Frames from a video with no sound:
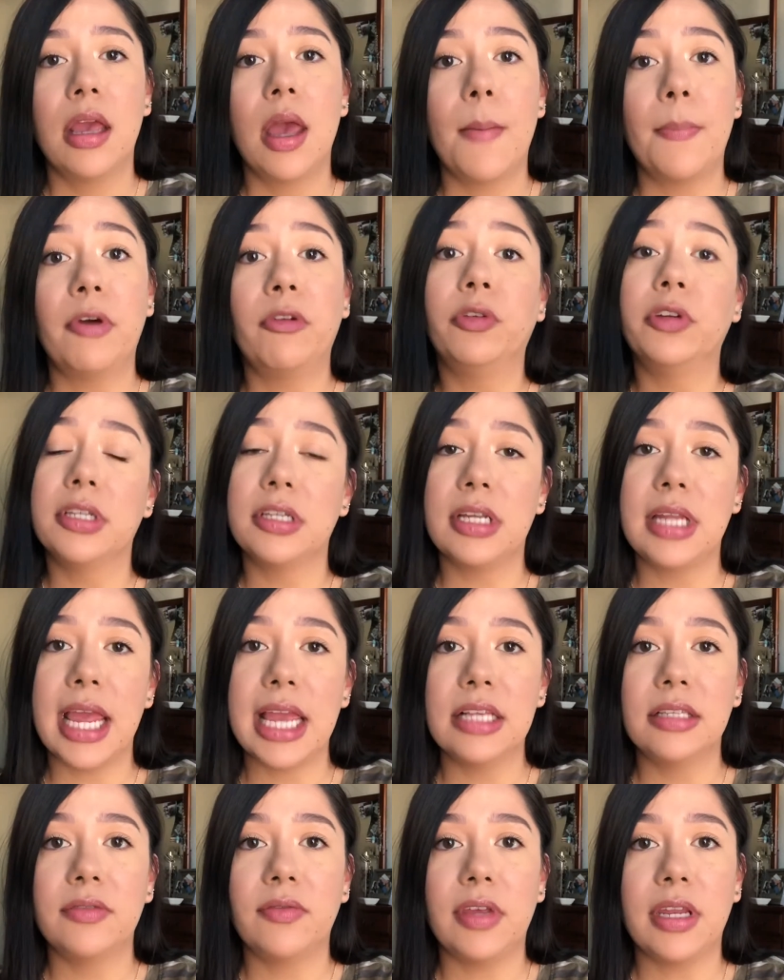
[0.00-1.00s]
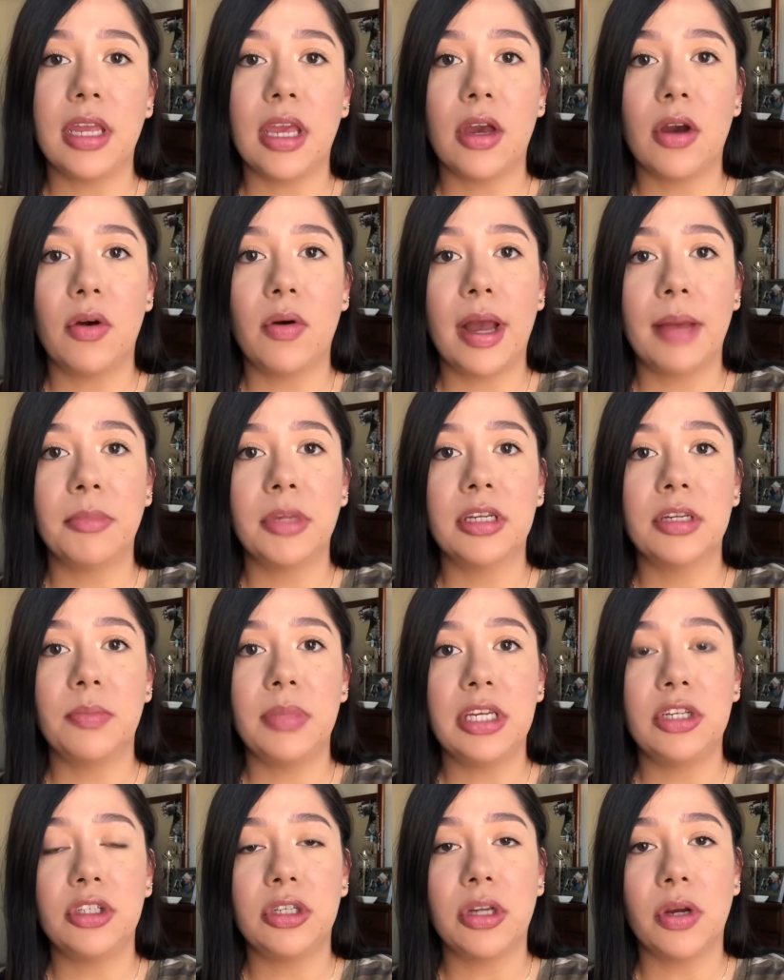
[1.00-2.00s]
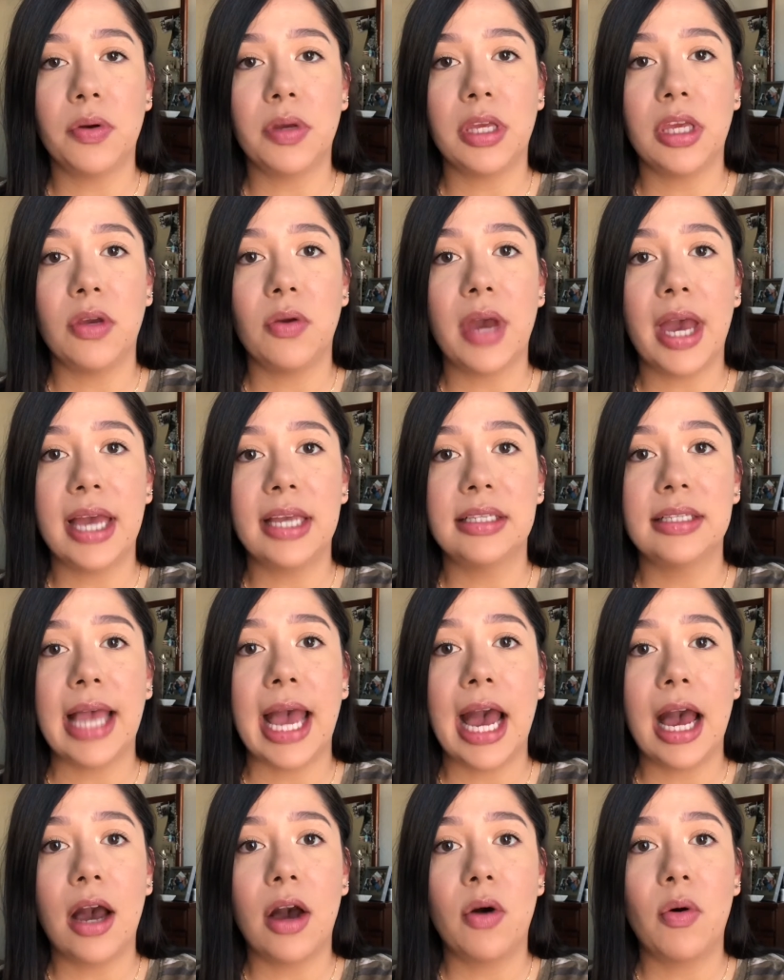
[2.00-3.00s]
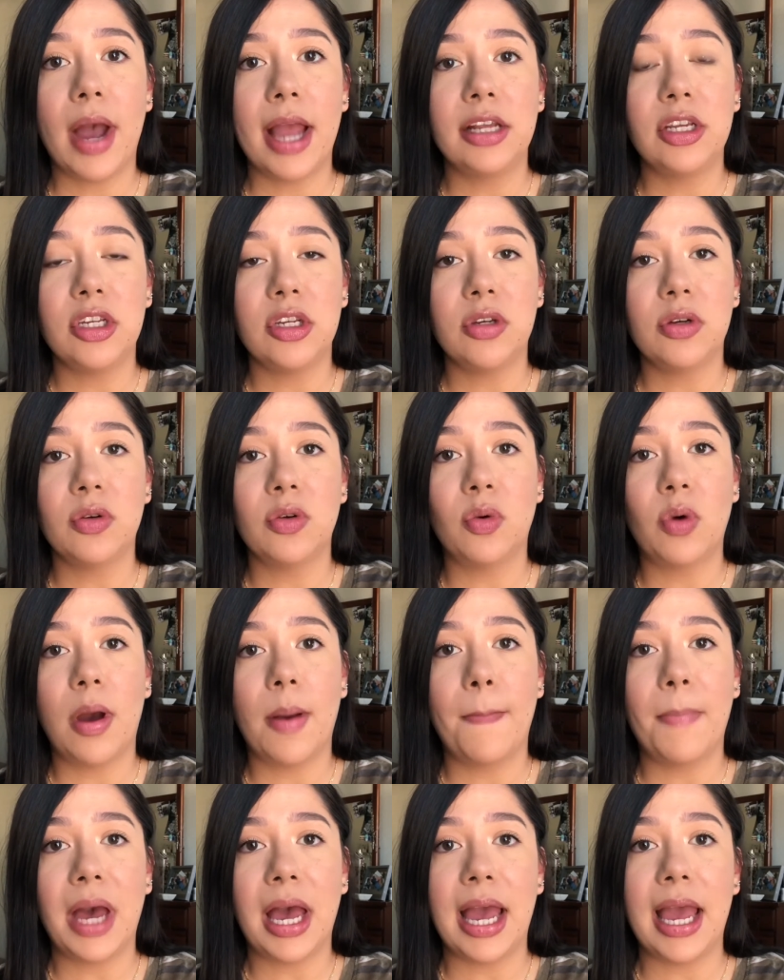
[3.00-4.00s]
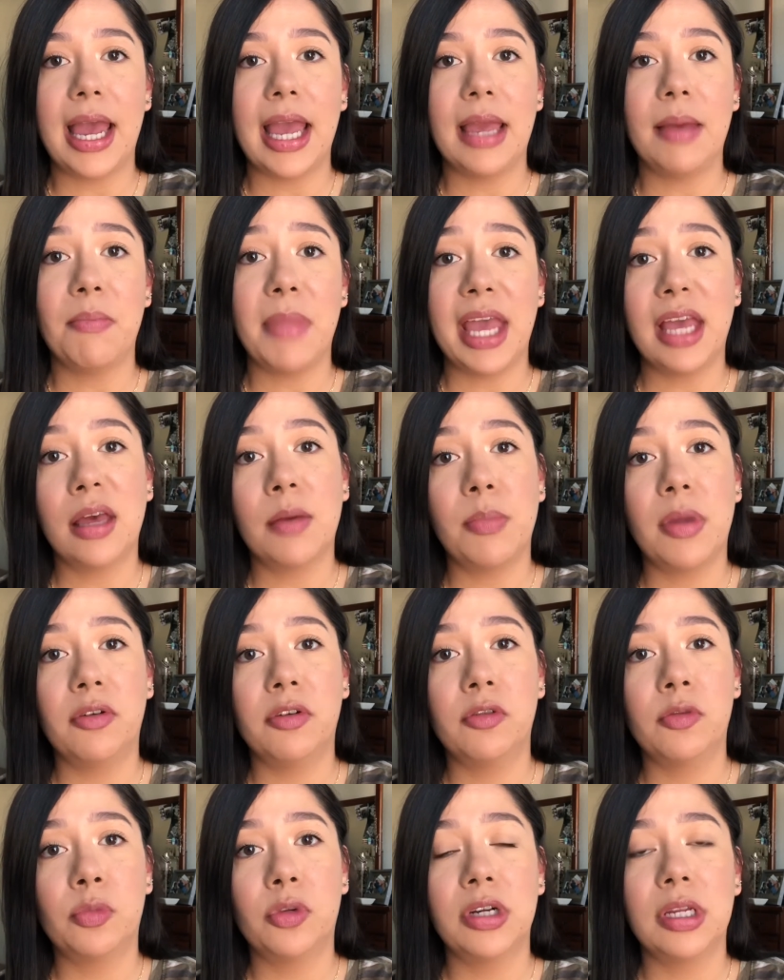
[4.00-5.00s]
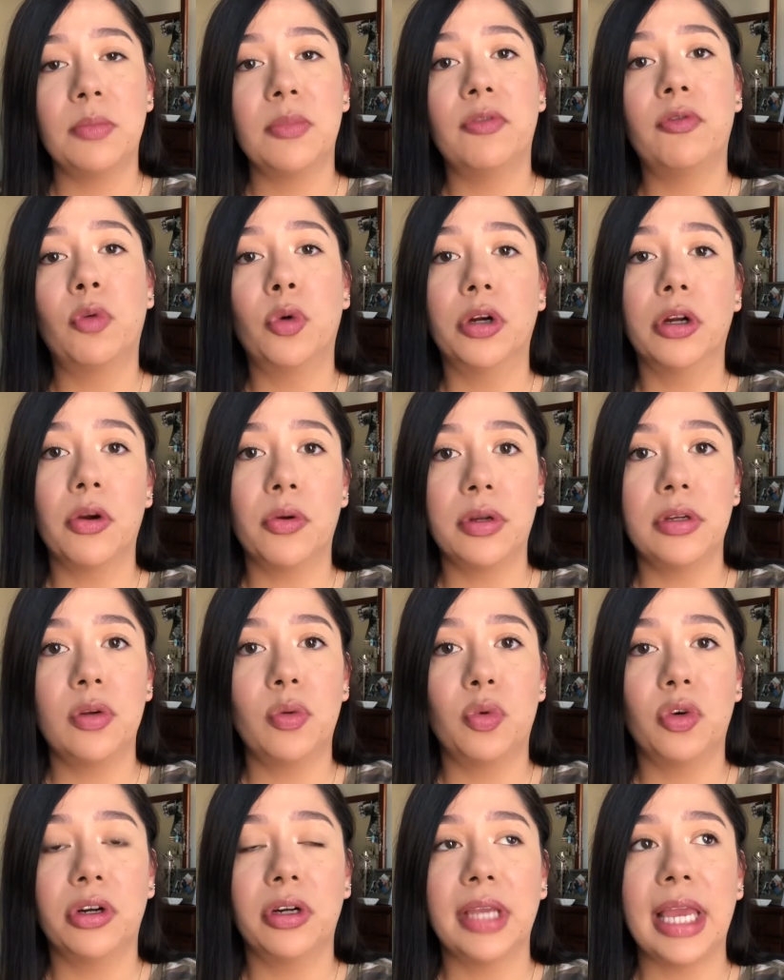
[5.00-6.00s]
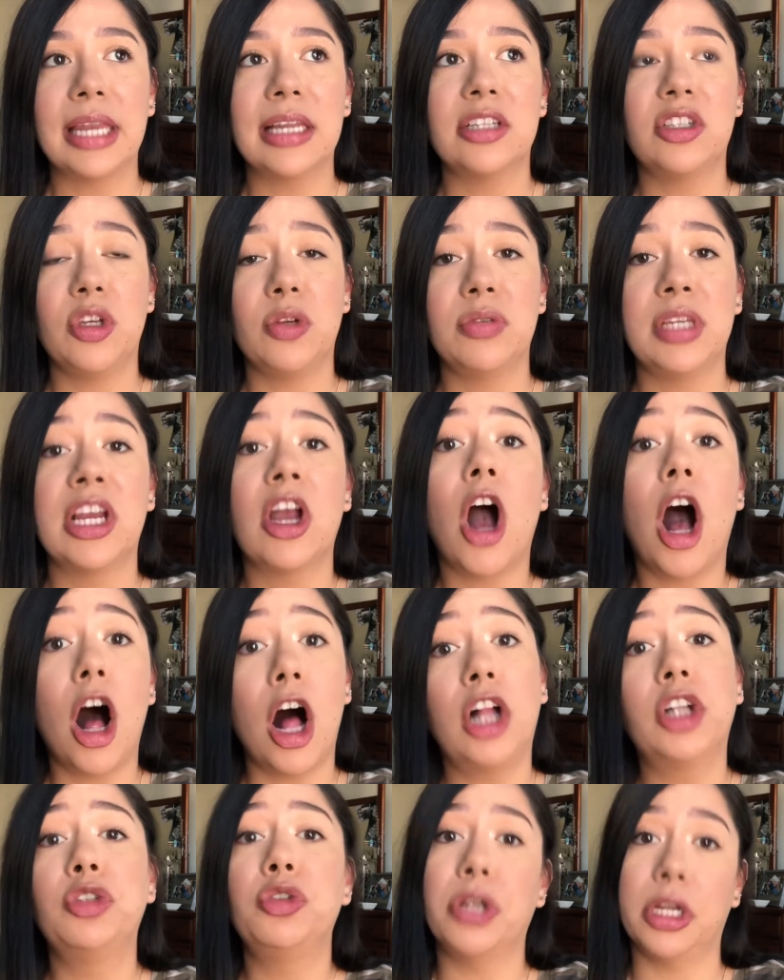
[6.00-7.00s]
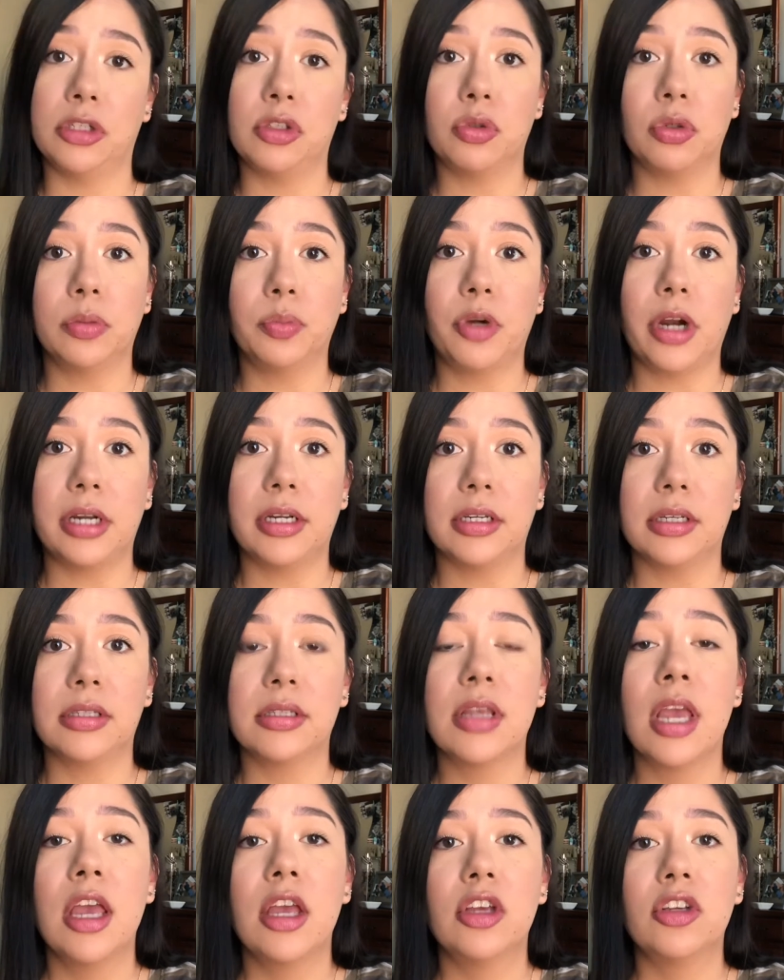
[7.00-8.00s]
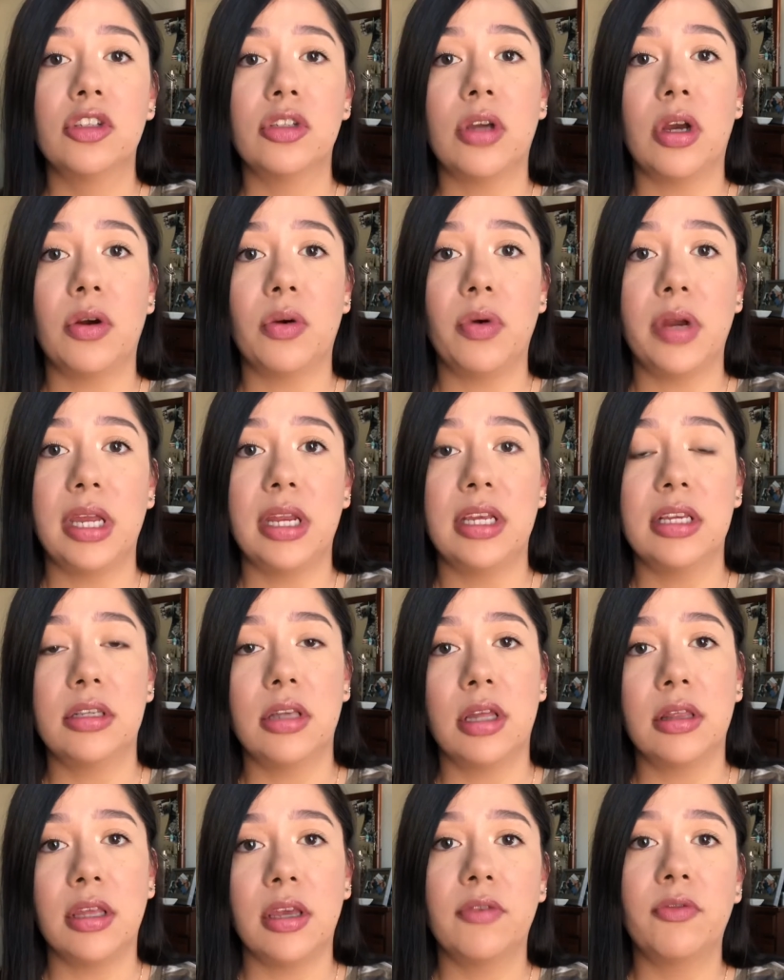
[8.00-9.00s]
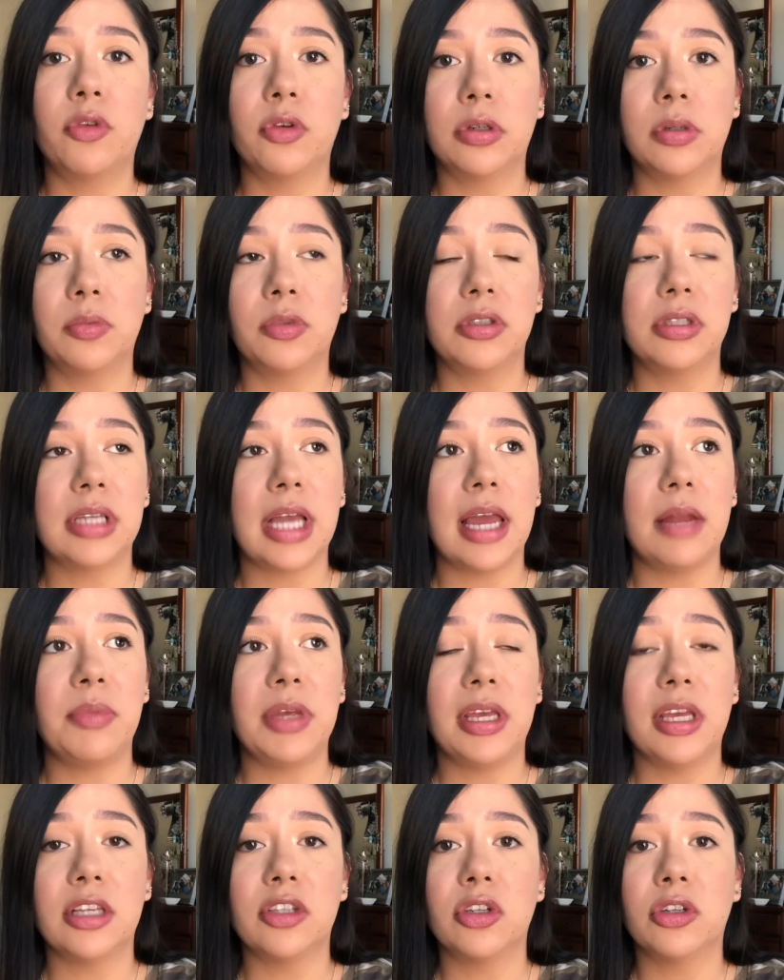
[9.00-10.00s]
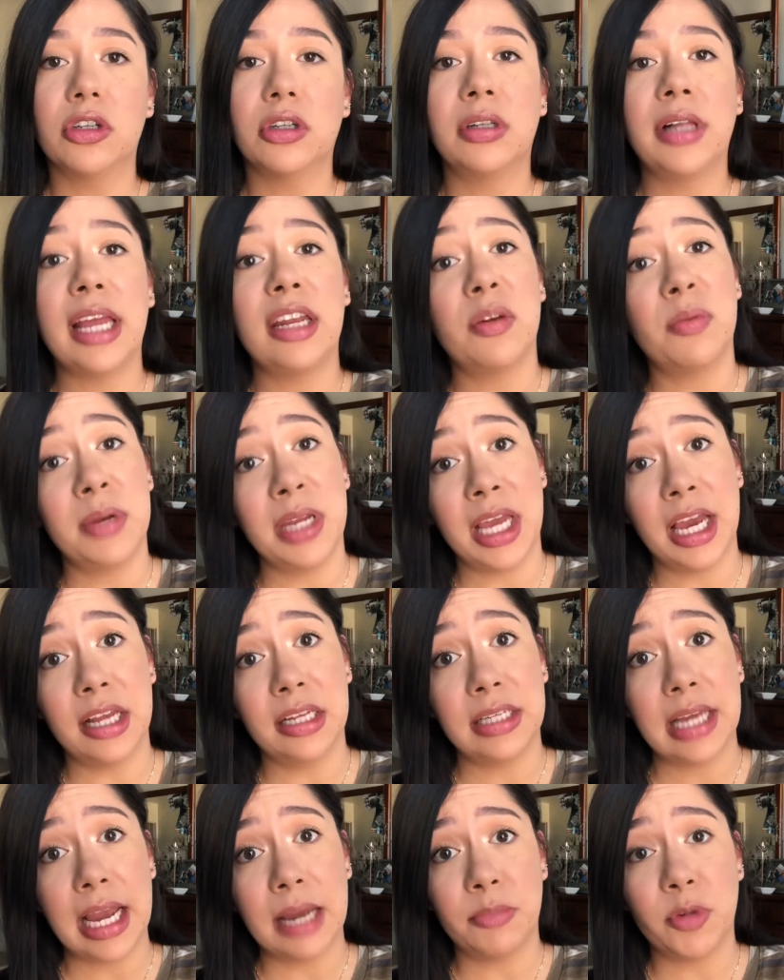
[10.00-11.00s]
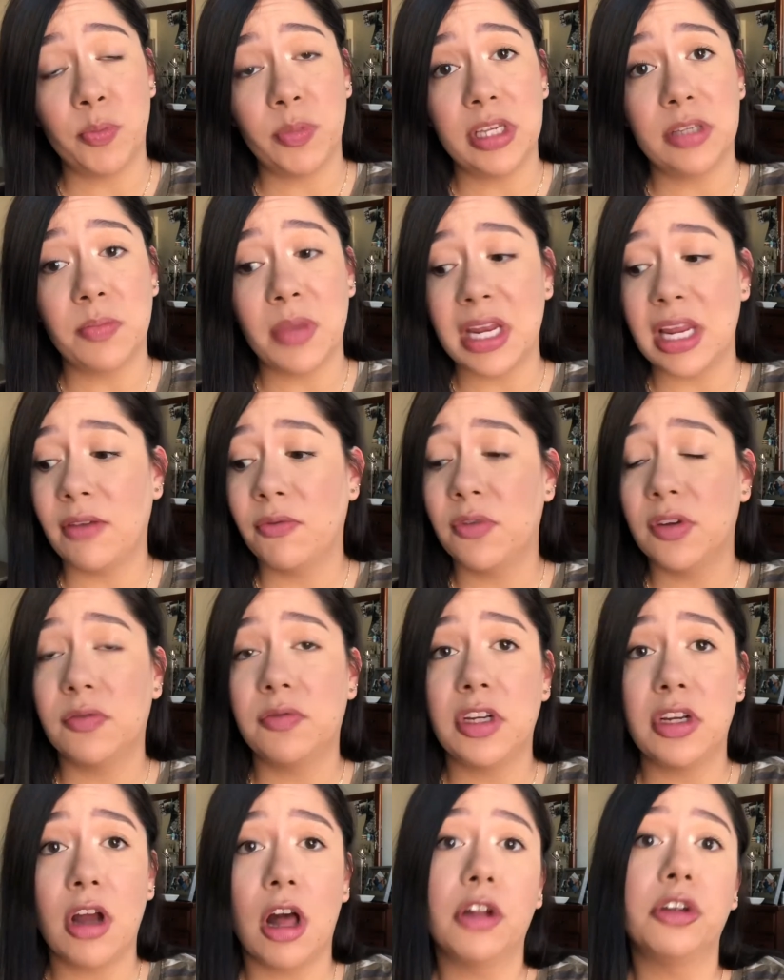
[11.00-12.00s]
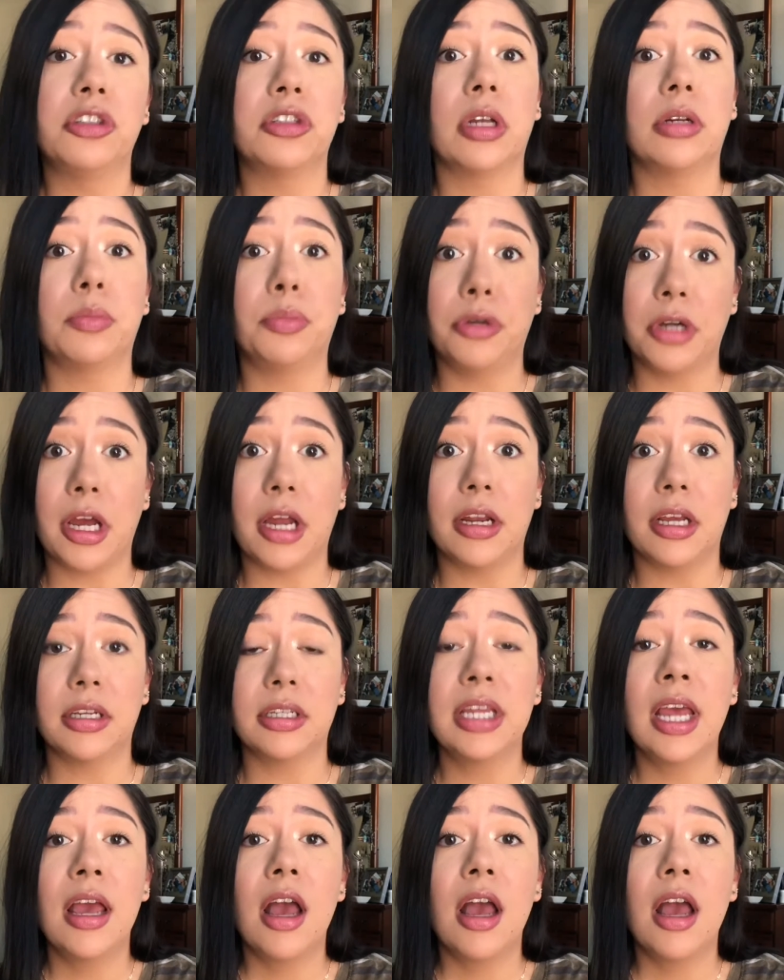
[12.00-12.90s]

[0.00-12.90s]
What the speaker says: But for today's video, I'm gonna be showing you guys how I do my makeup every morning before going to work, and it's using all drugstore products. So it is on the affordable side because girl, ain't nobody got time to be spending $50 on a product.